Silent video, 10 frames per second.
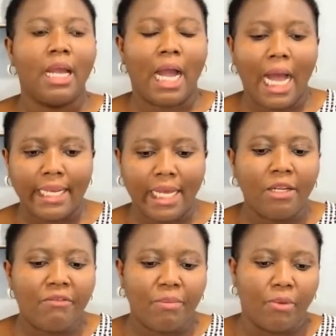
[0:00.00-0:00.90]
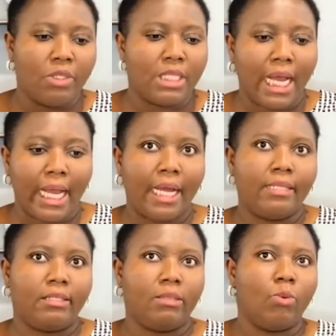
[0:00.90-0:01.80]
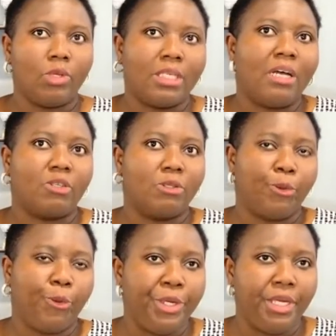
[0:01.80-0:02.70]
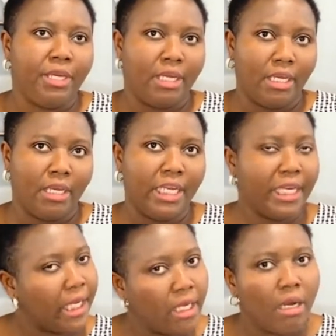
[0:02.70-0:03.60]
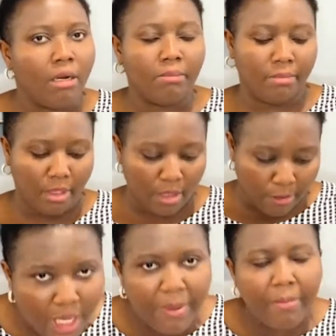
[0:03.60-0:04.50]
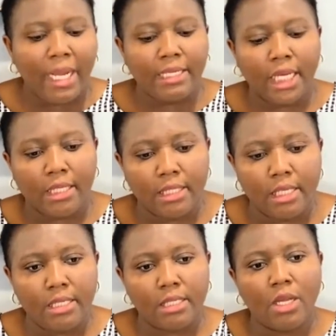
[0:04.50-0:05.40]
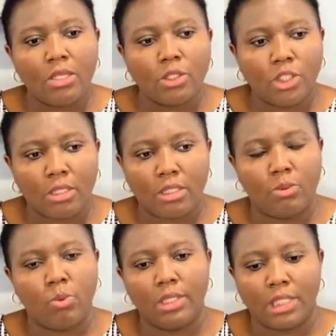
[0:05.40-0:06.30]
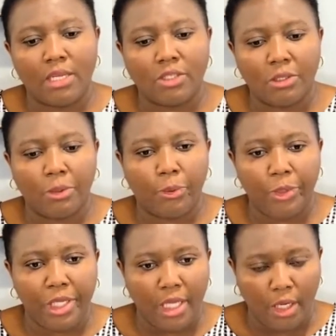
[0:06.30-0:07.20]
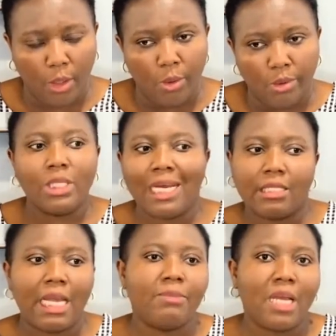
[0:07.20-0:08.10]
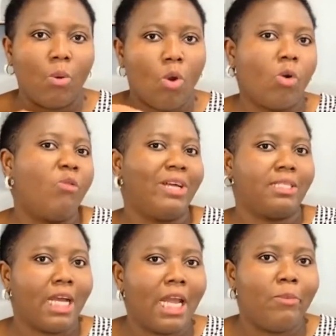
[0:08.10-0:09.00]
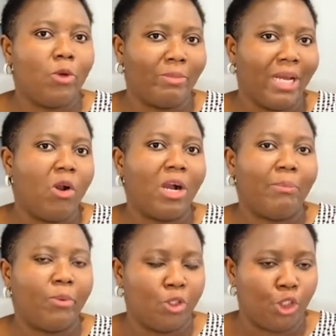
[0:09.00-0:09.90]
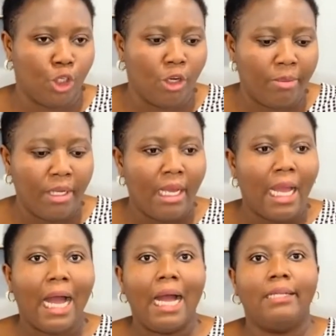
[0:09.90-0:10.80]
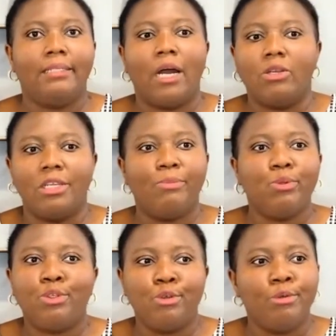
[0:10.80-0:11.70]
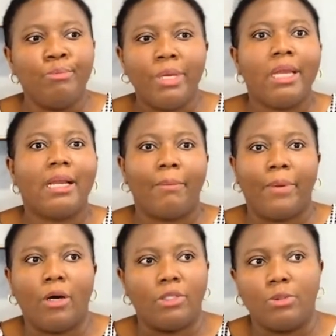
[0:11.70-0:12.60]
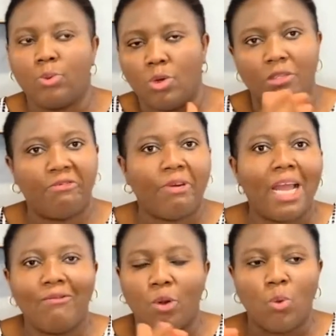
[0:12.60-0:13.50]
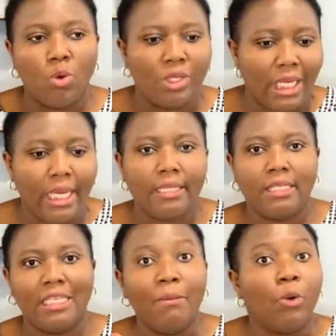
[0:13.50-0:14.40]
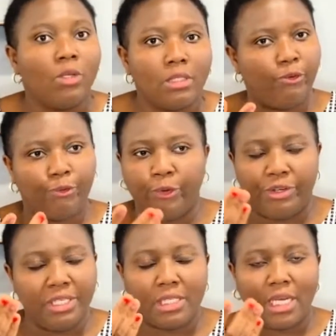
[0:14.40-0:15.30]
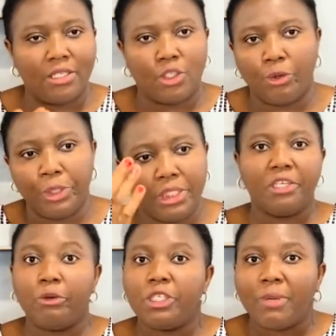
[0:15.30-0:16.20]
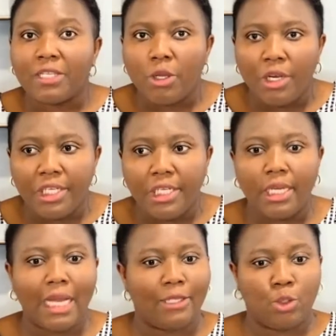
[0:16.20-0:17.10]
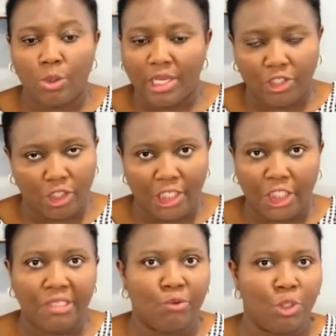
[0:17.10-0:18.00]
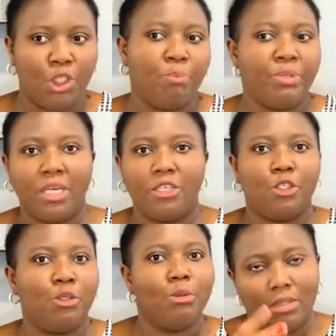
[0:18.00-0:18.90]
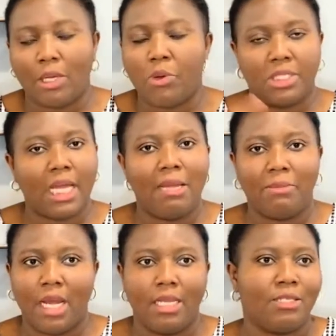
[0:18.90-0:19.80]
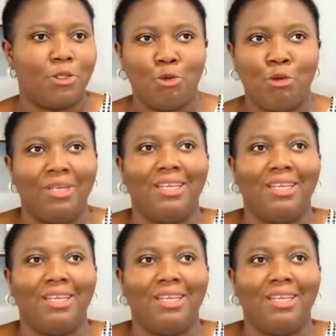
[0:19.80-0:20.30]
at the end of the month, I had $1,003 in income. Keep in mind that it's not just $1,003 alone. There are times I work overtime on my on-campus job, and I was able to make about $1,500 or $1,800 in a month. For instance, during the Christmas holiday, I took extra shifts with UPS too. There was time, guys, so